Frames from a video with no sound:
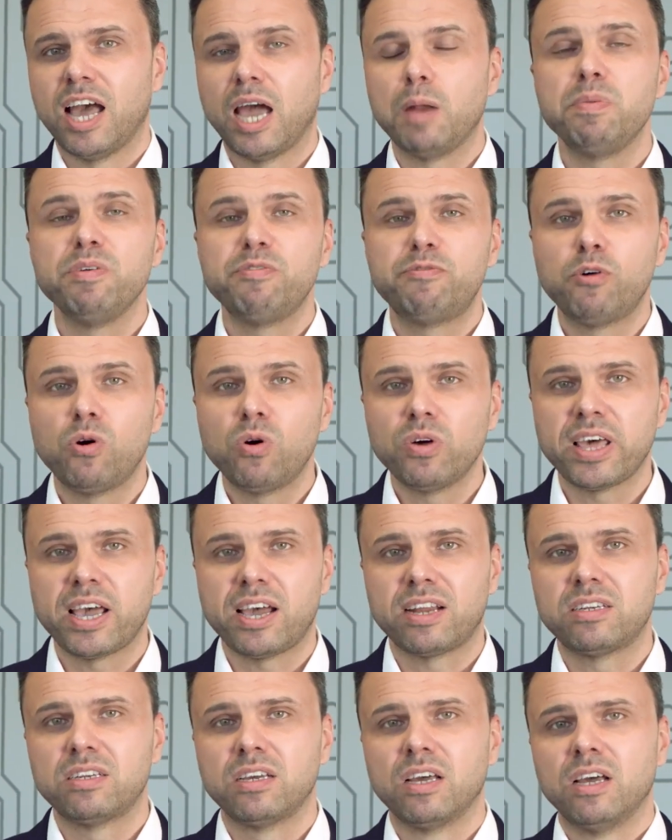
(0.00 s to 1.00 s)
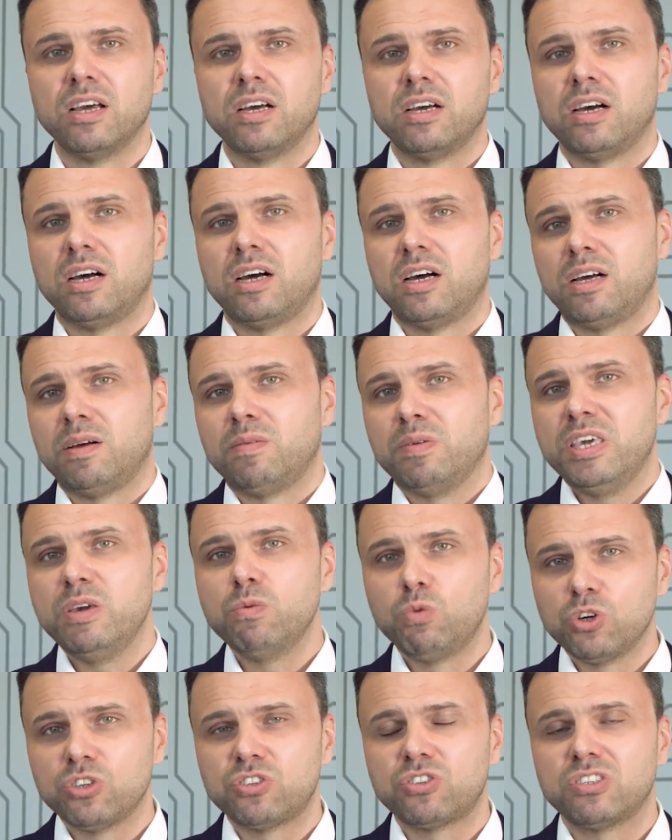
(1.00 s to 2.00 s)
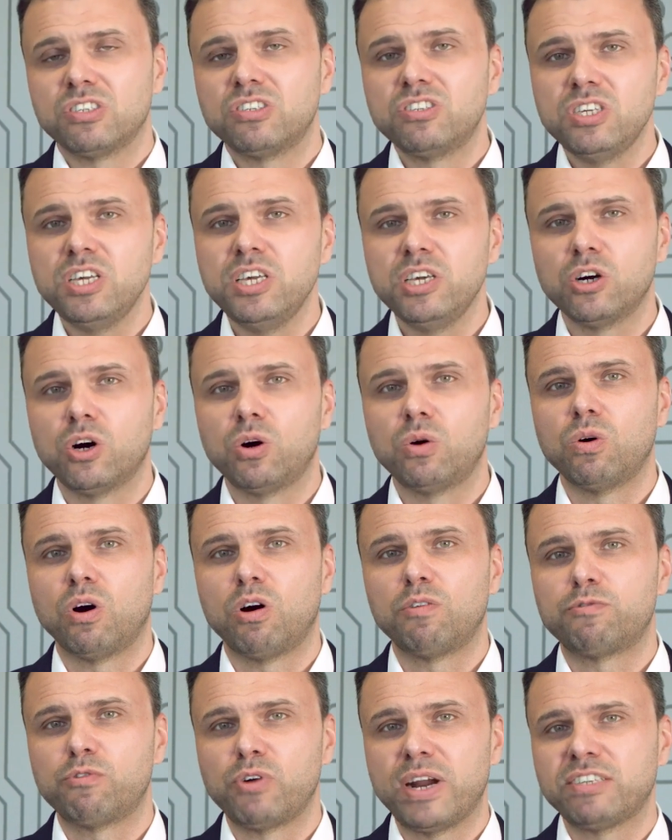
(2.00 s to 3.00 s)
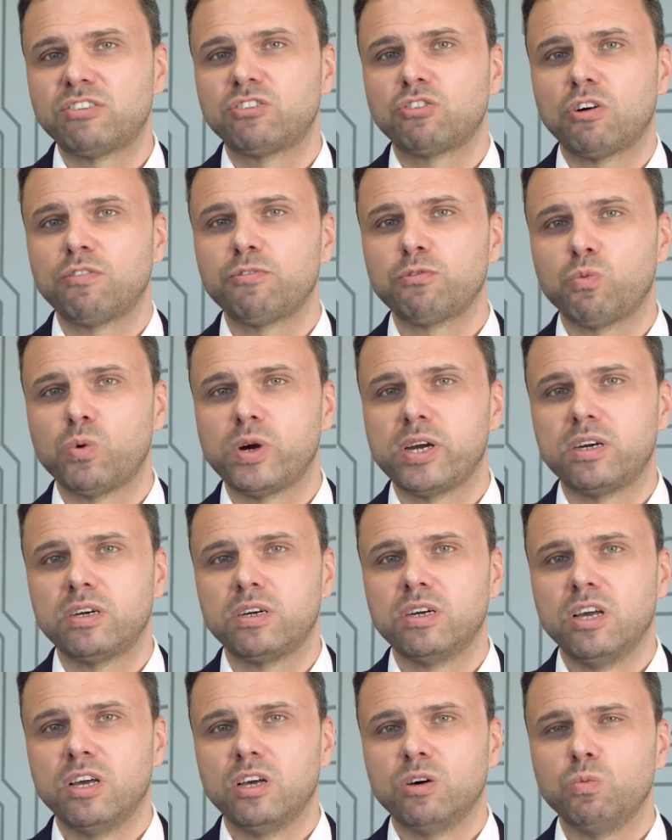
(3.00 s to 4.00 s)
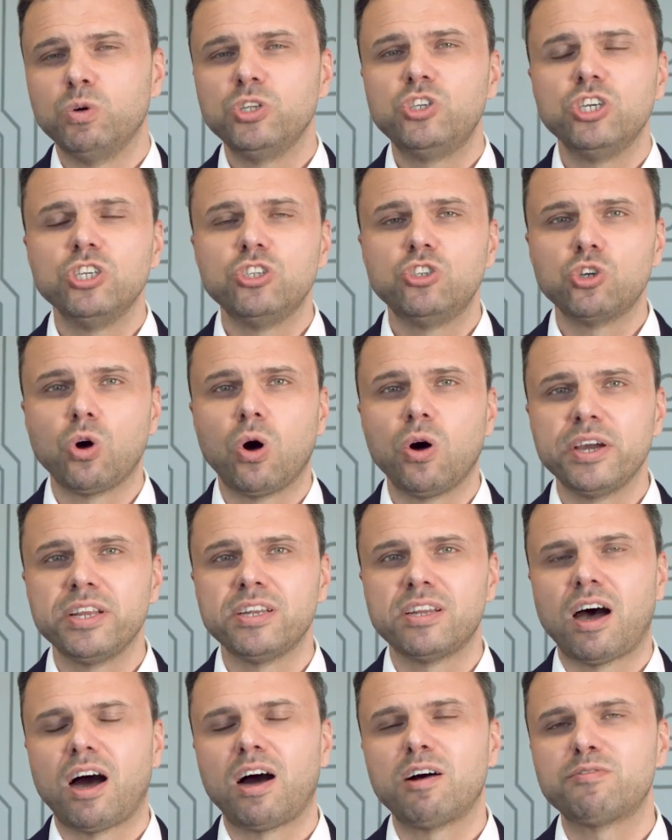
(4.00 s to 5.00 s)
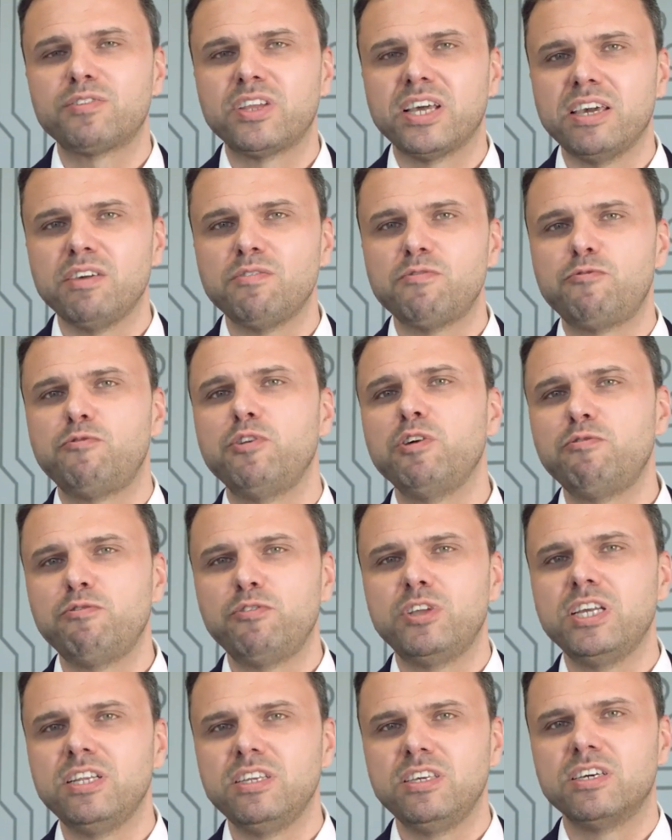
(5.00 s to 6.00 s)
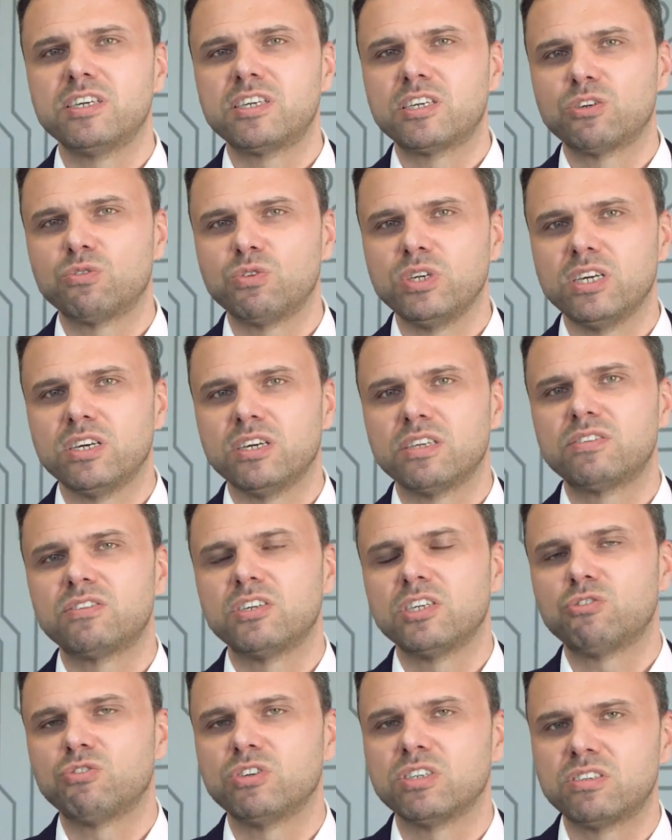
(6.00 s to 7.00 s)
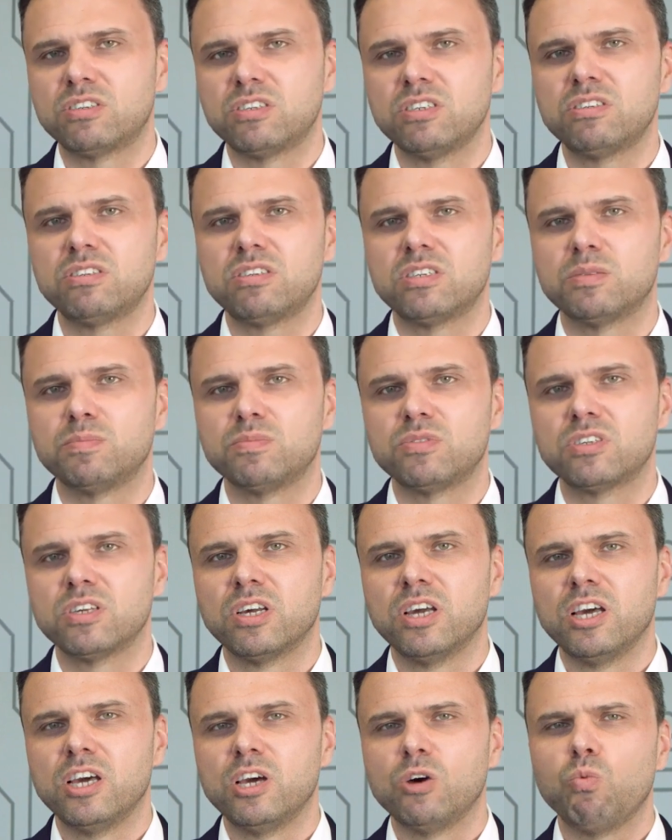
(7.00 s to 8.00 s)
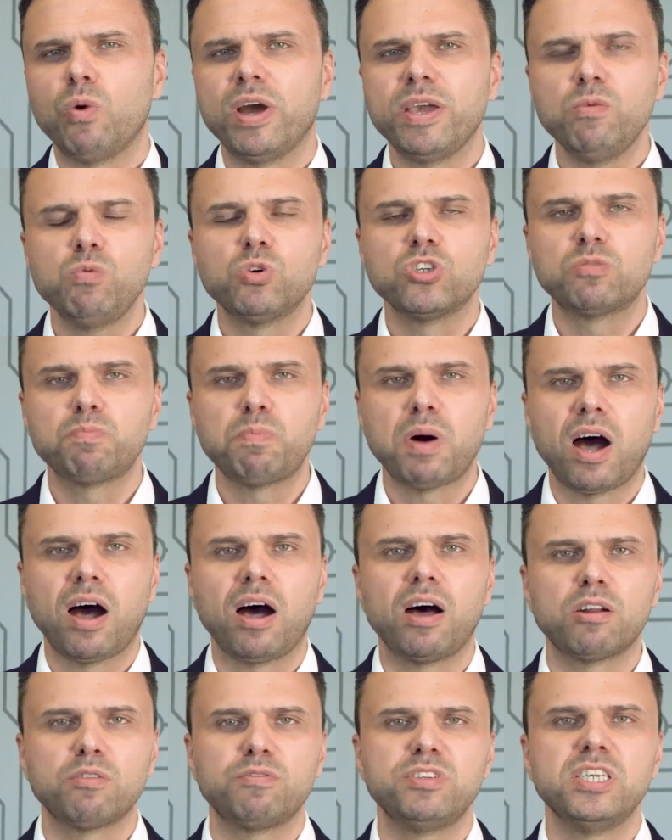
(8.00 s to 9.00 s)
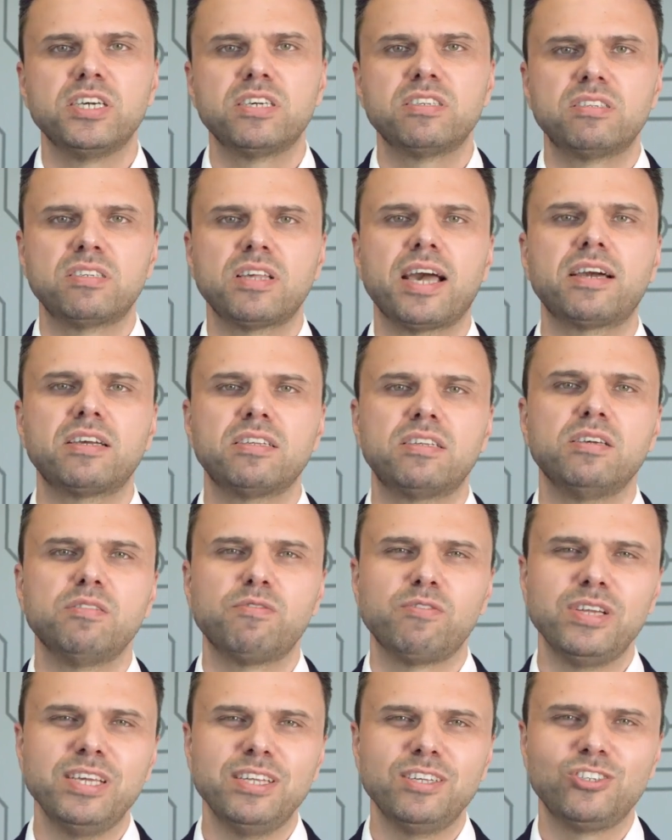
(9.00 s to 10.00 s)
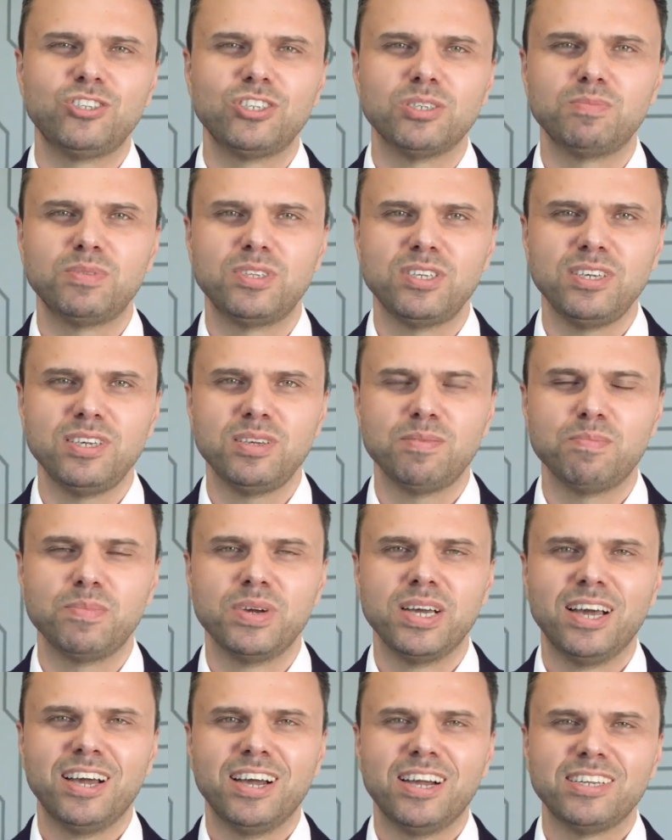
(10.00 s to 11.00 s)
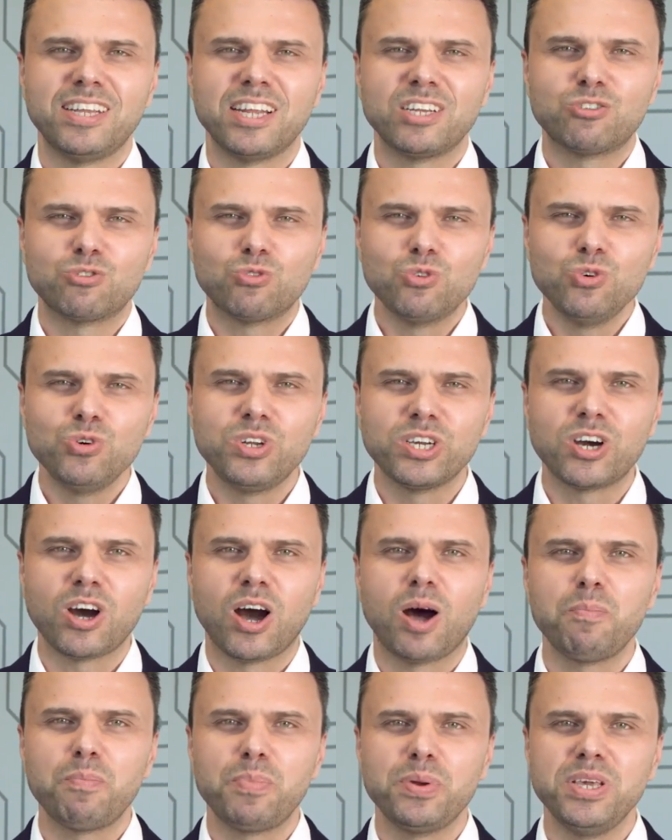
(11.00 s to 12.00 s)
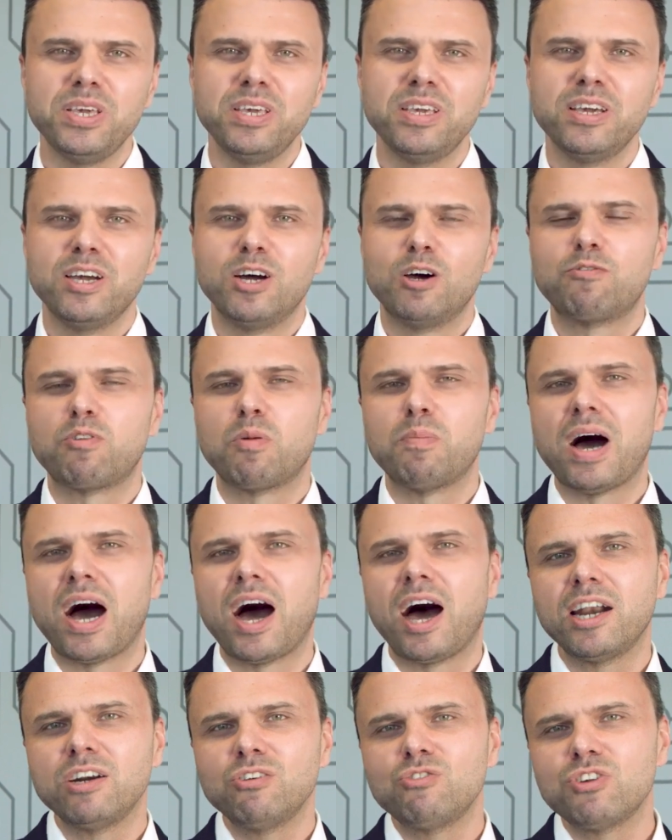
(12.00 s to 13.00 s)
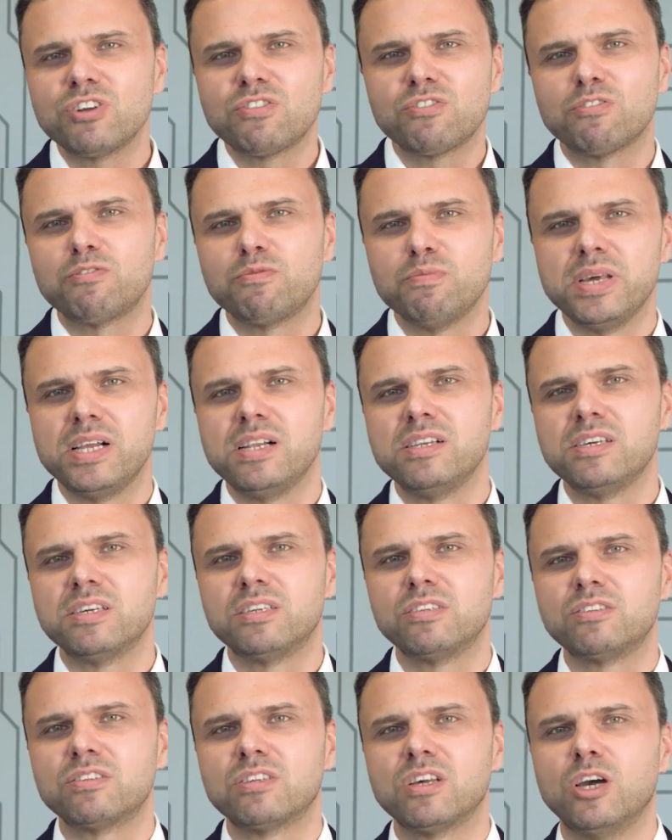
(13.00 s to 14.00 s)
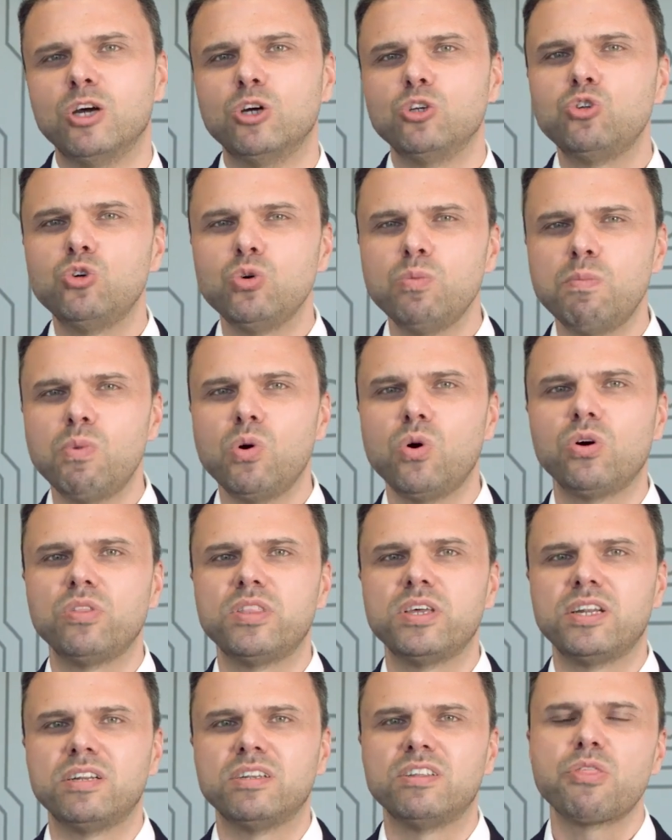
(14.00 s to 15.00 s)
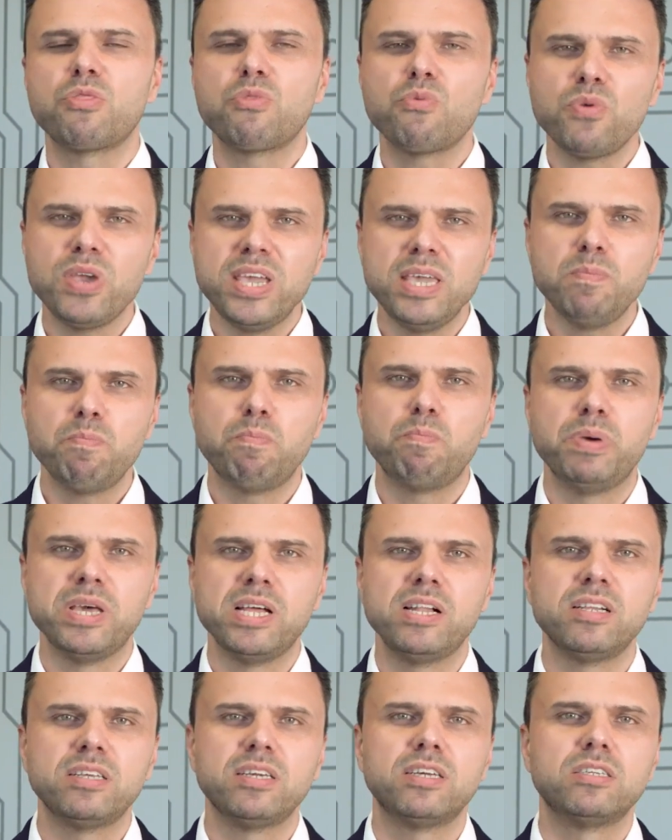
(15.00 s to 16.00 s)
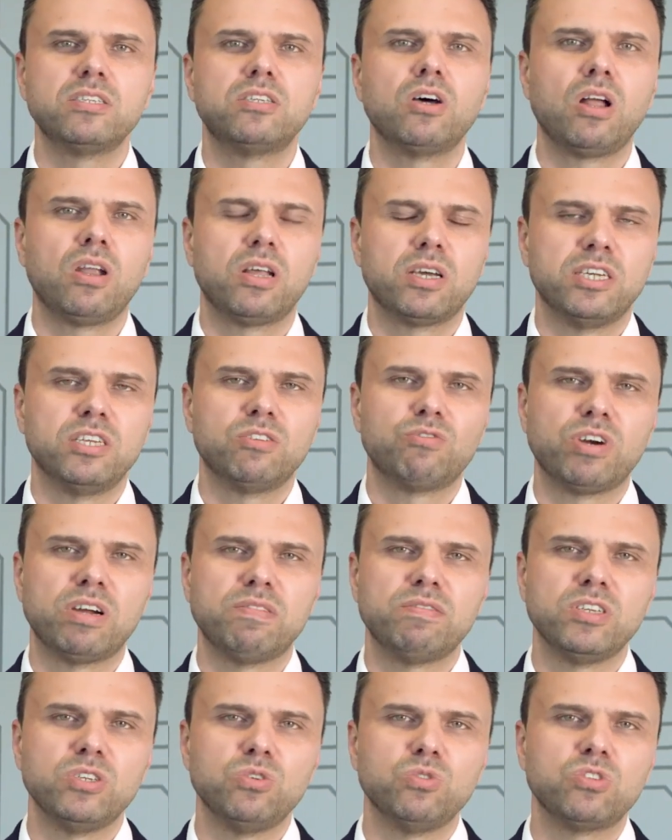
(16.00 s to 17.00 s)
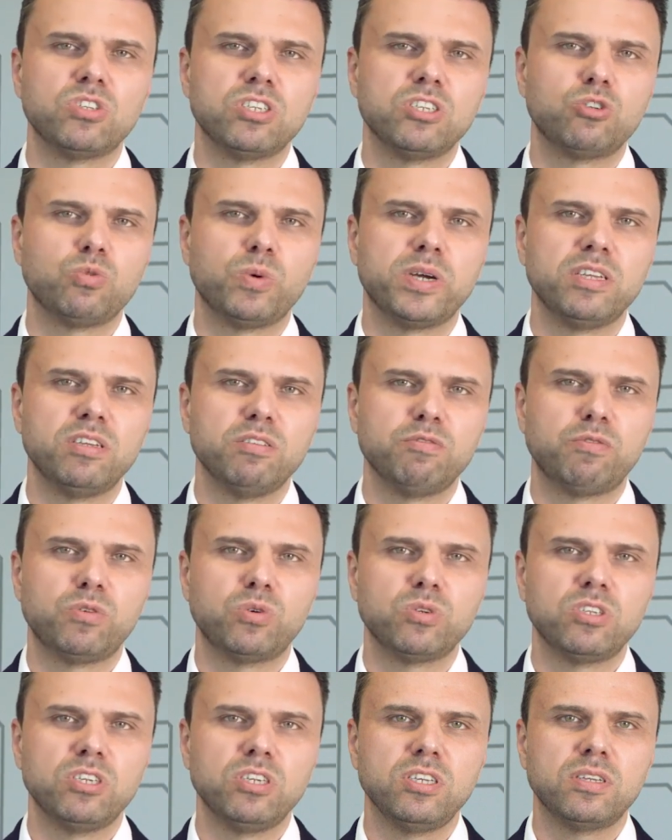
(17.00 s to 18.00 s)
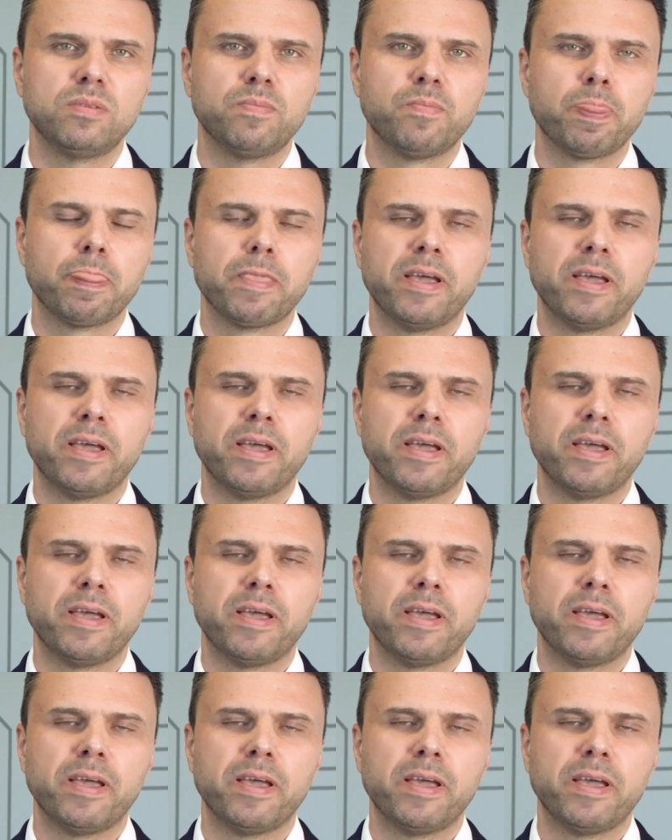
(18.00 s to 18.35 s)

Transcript: And before that, uh, he was CEO of RES Software, which he joined after a 15-year career at Citrix Systems, where he was part of the executive leadership team that grew the company from hundreds of millions to more than $3 billion in revenues in 2014.